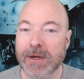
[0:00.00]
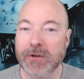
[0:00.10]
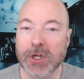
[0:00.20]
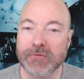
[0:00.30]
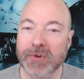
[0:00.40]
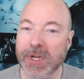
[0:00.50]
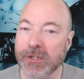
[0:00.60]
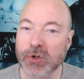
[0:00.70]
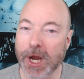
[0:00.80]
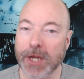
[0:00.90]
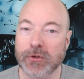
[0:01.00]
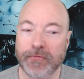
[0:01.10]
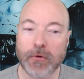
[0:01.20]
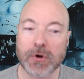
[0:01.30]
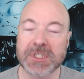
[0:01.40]
Not really trying to
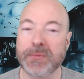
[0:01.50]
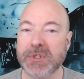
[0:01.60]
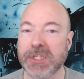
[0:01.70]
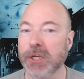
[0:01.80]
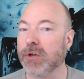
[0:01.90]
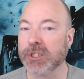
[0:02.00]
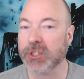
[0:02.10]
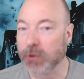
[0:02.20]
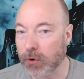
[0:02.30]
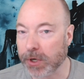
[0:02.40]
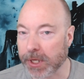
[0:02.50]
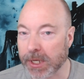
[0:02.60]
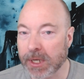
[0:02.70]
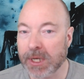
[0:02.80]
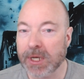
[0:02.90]
force a particular story,
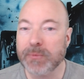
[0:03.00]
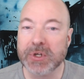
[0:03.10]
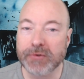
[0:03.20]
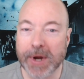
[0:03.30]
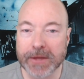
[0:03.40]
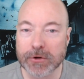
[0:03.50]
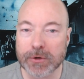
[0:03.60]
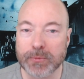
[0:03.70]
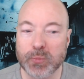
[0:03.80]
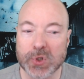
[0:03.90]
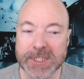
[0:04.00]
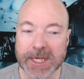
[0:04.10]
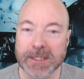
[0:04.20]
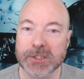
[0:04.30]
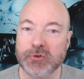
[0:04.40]
but rather
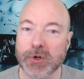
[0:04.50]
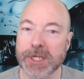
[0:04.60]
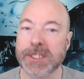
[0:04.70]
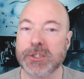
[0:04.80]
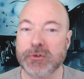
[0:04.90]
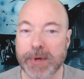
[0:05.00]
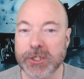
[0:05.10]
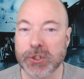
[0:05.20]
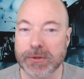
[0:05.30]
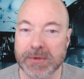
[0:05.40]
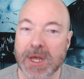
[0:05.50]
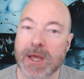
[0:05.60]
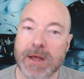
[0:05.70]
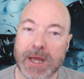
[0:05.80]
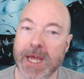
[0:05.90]
present a tricky situation
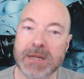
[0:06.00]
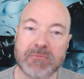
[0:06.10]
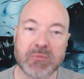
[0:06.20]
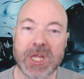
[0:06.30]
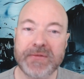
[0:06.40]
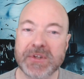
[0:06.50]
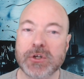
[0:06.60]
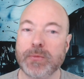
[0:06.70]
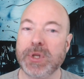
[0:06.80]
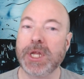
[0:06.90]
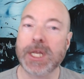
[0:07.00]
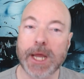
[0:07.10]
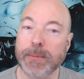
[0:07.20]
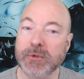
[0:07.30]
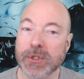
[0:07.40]
and leave it completely
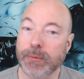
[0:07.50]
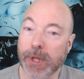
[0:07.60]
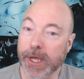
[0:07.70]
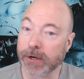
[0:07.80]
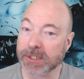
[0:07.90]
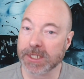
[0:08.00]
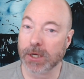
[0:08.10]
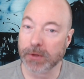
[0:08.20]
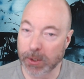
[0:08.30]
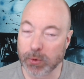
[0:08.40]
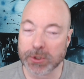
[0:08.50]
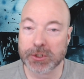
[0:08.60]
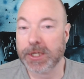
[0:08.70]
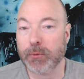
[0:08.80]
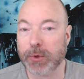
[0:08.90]
up to the players how they want to
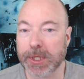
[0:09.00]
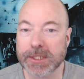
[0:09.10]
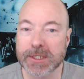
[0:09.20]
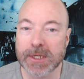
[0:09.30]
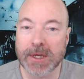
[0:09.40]
deal with it.